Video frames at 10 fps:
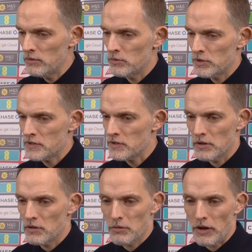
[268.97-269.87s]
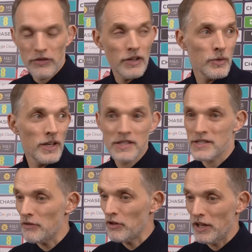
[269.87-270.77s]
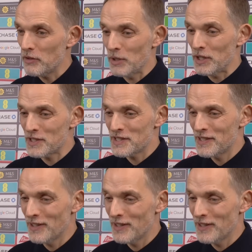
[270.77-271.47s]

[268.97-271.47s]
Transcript: I think we had 7-8 minutes,